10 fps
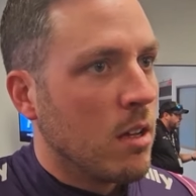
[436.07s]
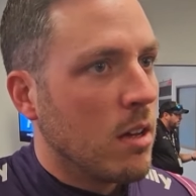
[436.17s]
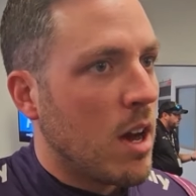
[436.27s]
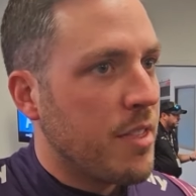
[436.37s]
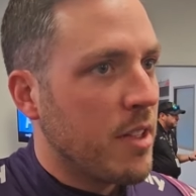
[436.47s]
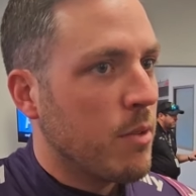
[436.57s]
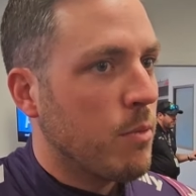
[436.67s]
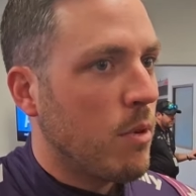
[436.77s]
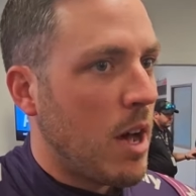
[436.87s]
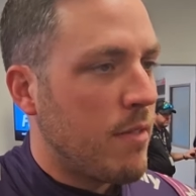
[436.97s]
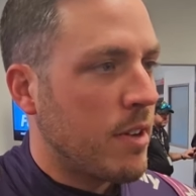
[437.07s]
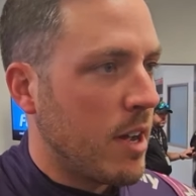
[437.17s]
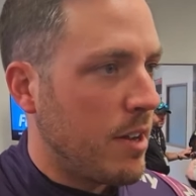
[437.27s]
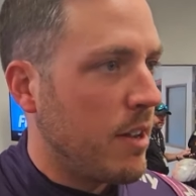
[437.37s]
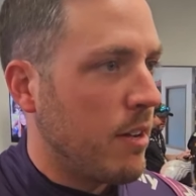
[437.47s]
I think we'll have an
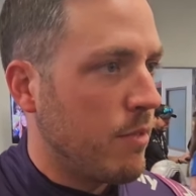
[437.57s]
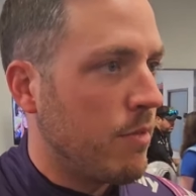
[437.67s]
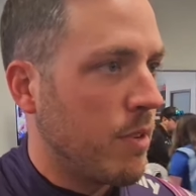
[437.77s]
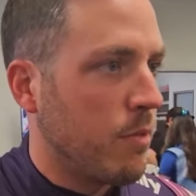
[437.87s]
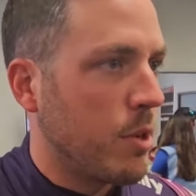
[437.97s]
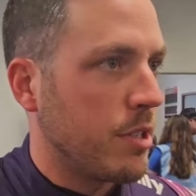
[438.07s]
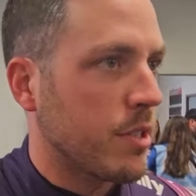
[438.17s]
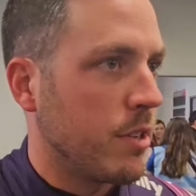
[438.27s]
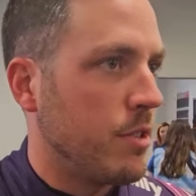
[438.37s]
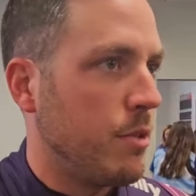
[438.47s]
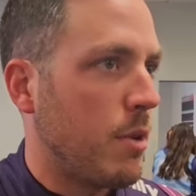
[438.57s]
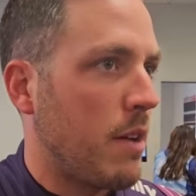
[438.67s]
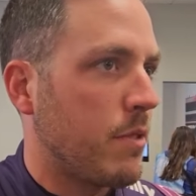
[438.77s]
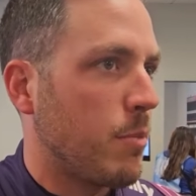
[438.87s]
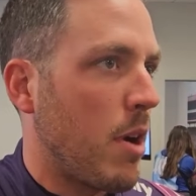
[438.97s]
idea of what it's going to do
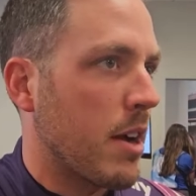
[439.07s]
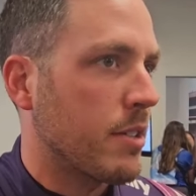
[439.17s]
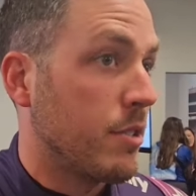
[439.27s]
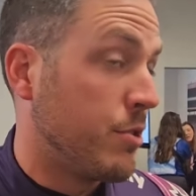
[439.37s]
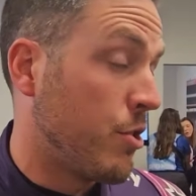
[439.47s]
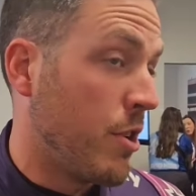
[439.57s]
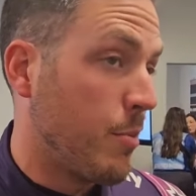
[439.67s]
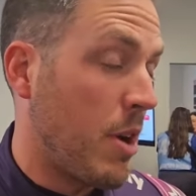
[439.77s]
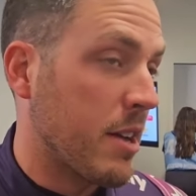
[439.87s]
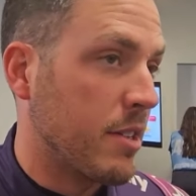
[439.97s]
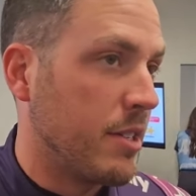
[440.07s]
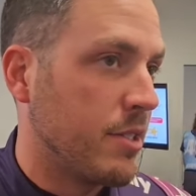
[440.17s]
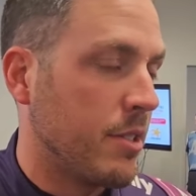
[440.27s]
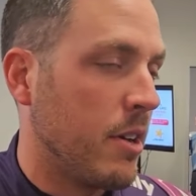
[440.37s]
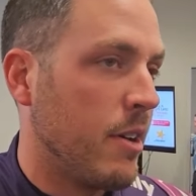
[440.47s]
after practice or during
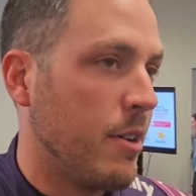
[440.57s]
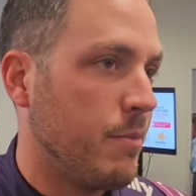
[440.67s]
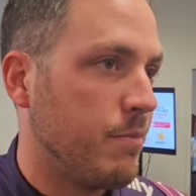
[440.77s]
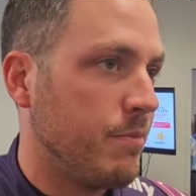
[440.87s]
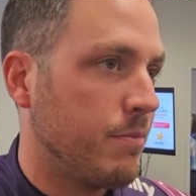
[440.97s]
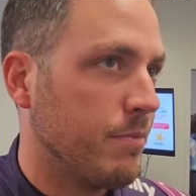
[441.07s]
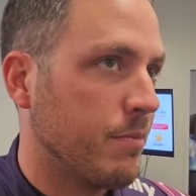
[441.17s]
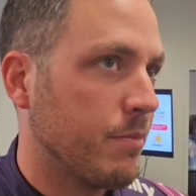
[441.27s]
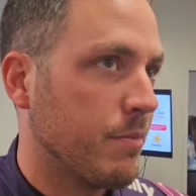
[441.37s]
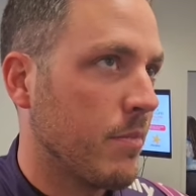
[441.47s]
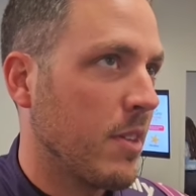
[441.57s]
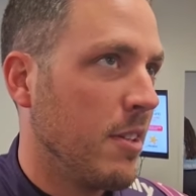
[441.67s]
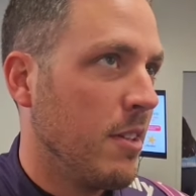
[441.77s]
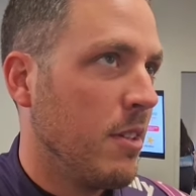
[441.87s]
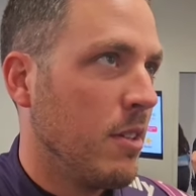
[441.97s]
practice.
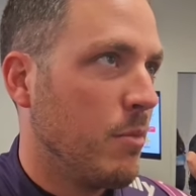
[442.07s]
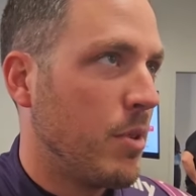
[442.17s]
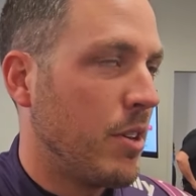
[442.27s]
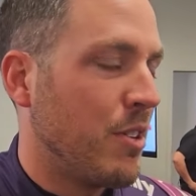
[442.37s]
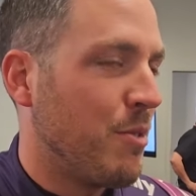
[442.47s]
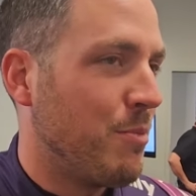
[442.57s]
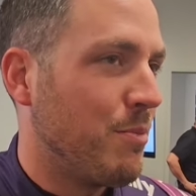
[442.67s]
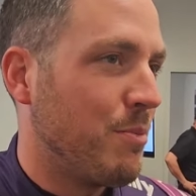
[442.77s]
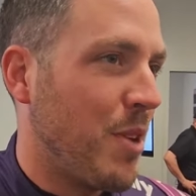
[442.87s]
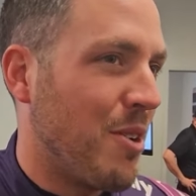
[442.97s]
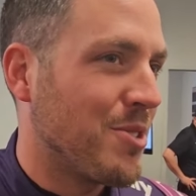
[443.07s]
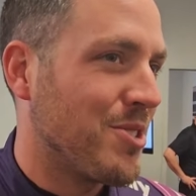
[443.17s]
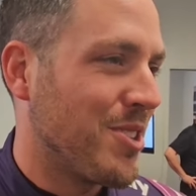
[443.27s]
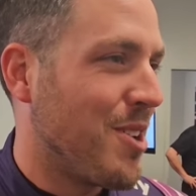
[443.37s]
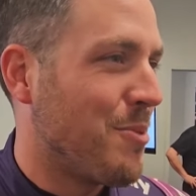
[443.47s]
But we all
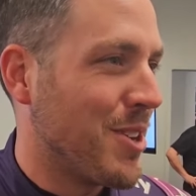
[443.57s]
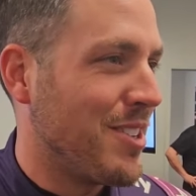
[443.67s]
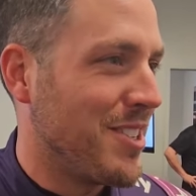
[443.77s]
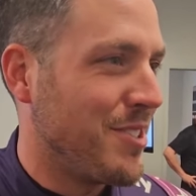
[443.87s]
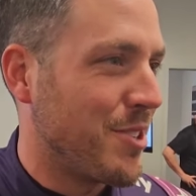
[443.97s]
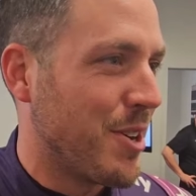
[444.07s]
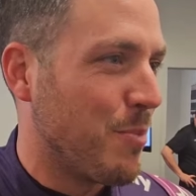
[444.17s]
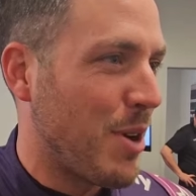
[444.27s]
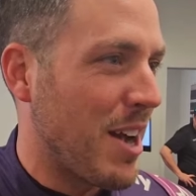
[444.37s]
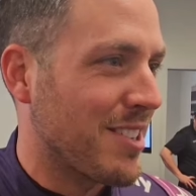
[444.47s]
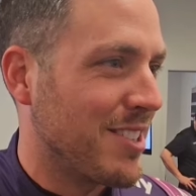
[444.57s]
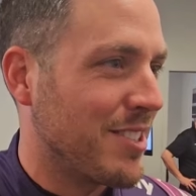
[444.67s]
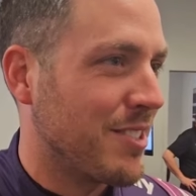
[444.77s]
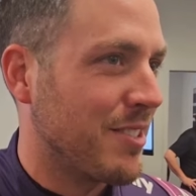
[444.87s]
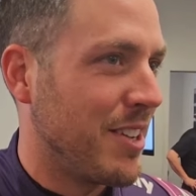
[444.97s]
saw what it did during
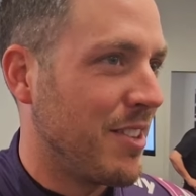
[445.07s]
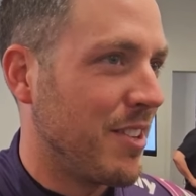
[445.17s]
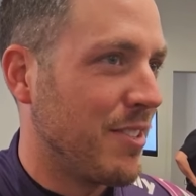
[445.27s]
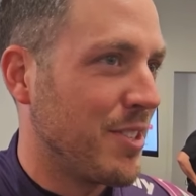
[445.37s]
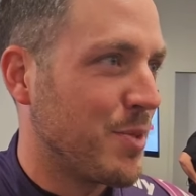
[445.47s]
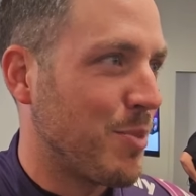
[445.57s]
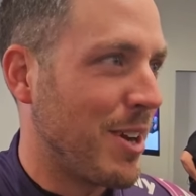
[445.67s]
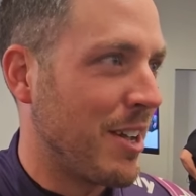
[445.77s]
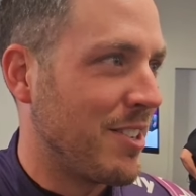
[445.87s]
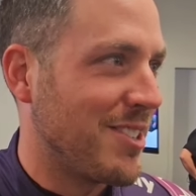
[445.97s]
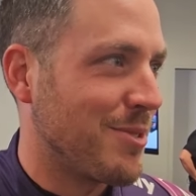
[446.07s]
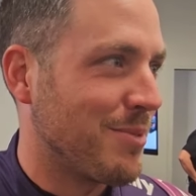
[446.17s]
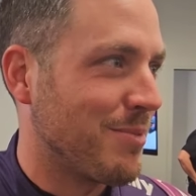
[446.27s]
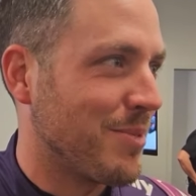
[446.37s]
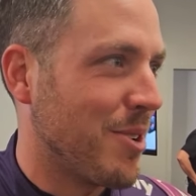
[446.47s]
practice in the spring and just
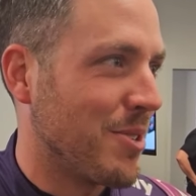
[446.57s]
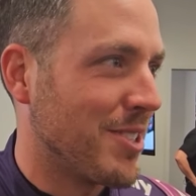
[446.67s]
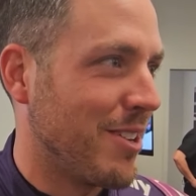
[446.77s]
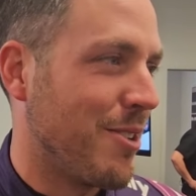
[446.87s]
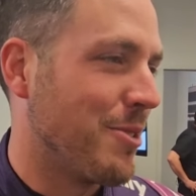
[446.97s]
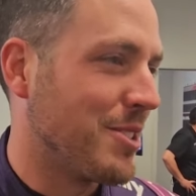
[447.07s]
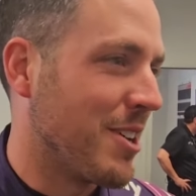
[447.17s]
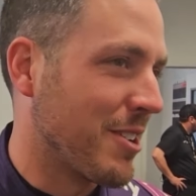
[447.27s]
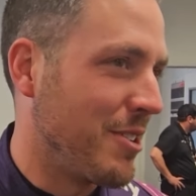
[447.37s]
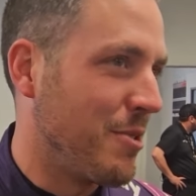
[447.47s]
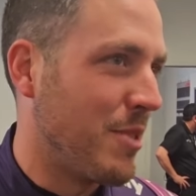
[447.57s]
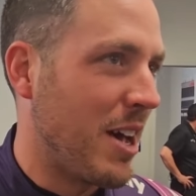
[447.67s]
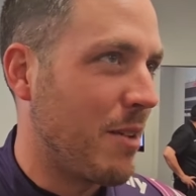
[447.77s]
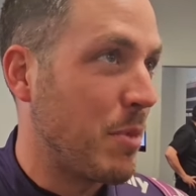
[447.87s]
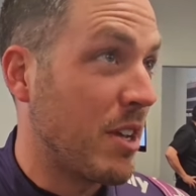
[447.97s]
all said, oh, it's not going to do
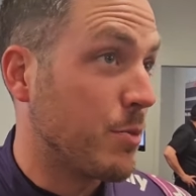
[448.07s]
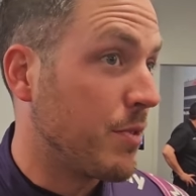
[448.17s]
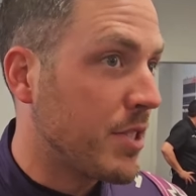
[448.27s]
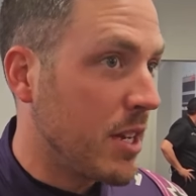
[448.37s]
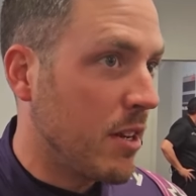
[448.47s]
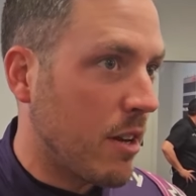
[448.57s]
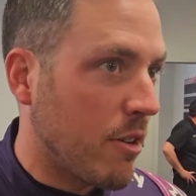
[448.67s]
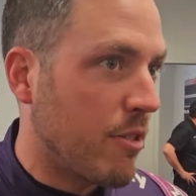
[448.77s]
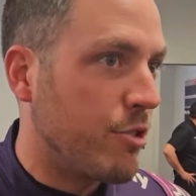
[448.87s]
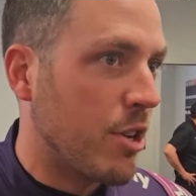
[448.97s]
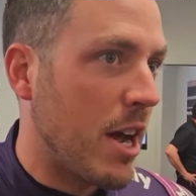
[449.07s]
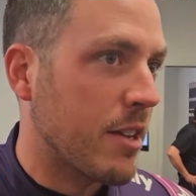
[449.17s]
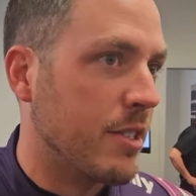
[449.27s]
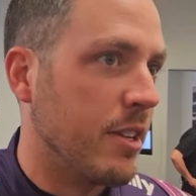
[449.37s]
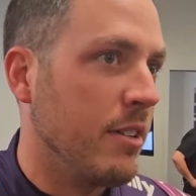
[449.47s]
that, because we've seen it at other
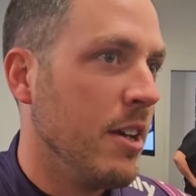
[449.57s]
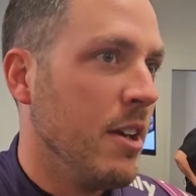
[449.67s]
tracks and it